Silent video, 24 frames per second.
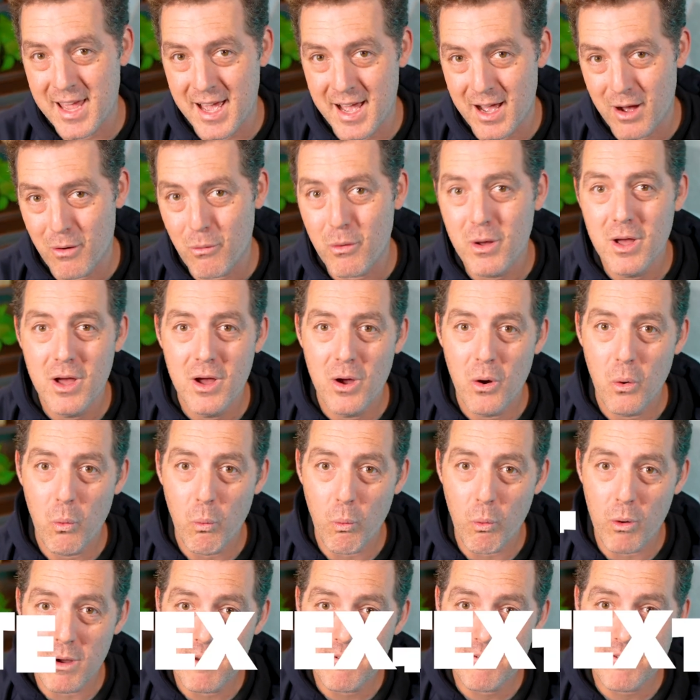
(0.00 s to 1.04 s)
now,
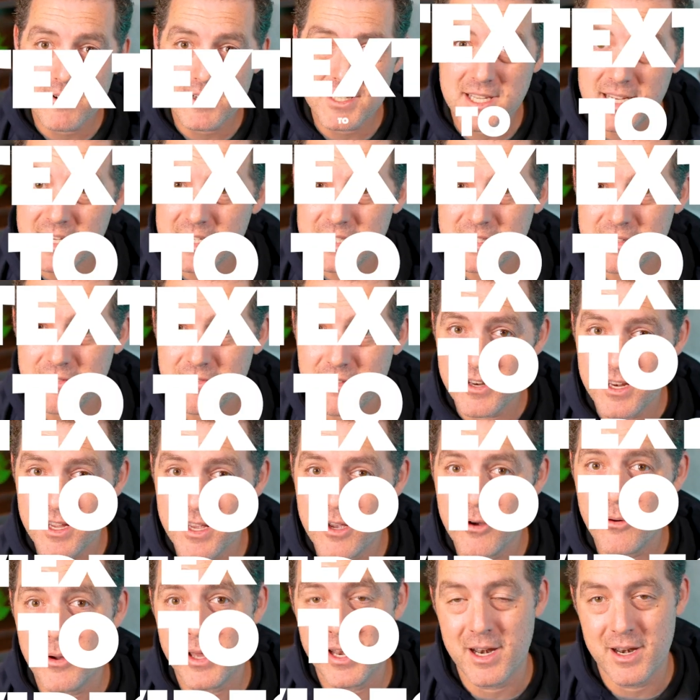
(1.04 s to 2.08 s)
one for text to
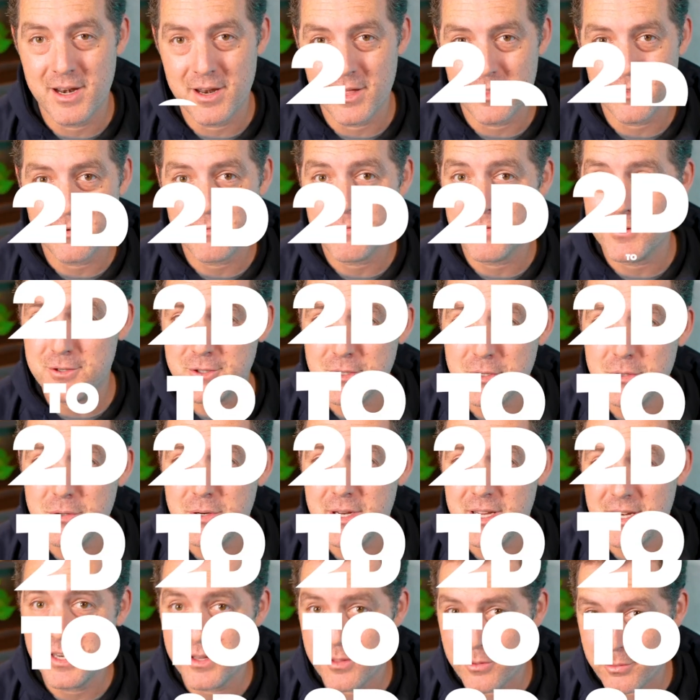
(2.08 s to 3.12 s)
video and another for two
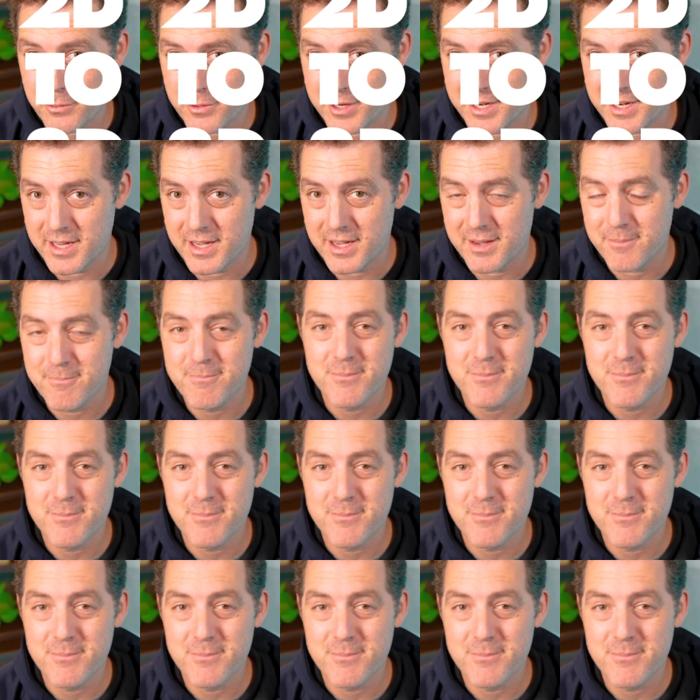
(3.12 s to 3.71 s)
D to three D.